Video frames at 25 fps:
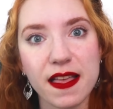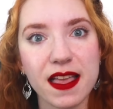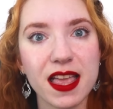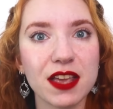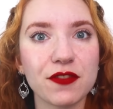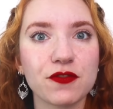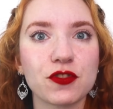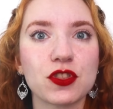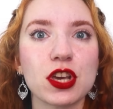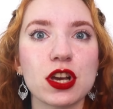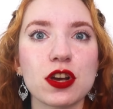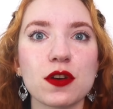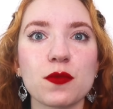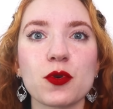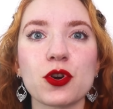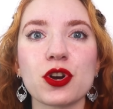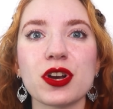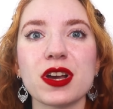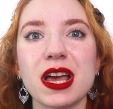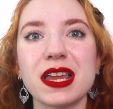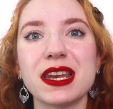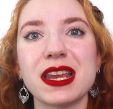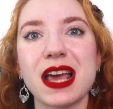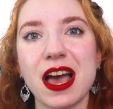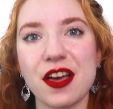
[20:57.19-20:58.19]
If there
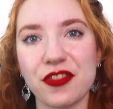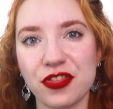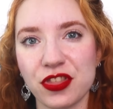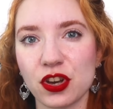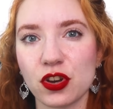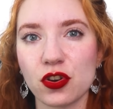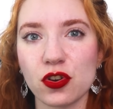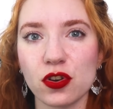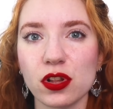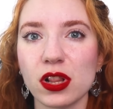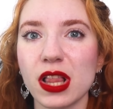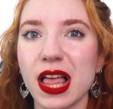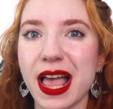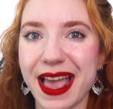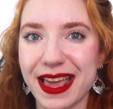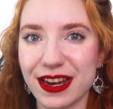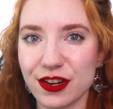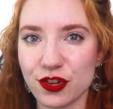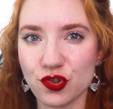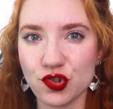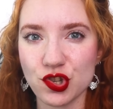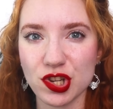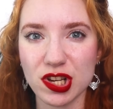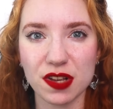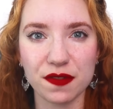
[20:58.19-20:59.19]
were an ethical,
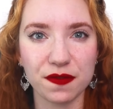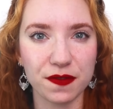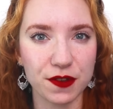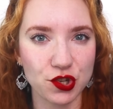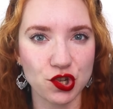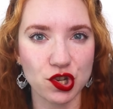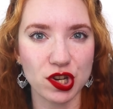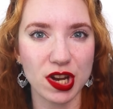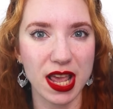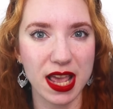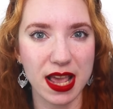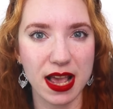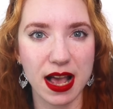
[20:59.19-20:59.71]
energy-efficient